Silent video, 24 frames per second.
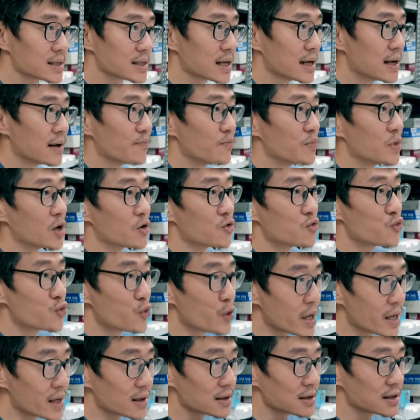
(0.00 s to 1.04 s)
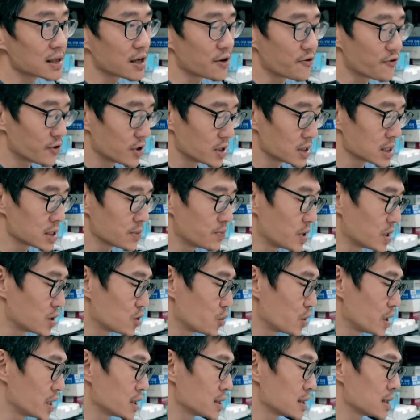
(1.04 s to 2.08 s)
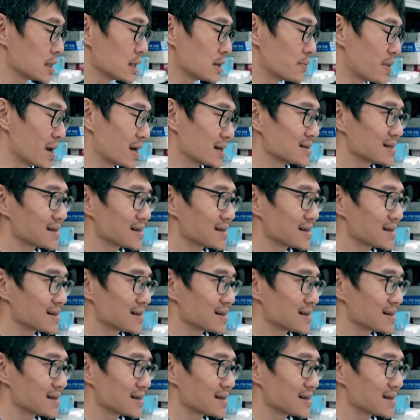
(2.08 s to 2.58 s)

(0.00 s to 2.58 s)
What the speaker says: The real difference between the Band 6